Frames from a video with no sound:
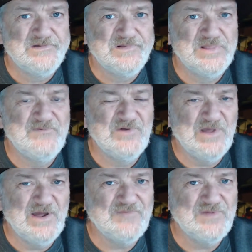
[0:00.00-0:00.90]
Live your
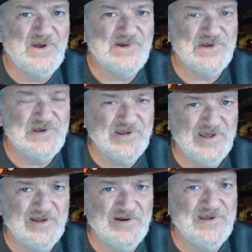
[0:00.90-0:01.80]
life the best that you
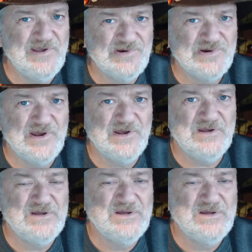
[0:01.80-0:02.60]
can each day.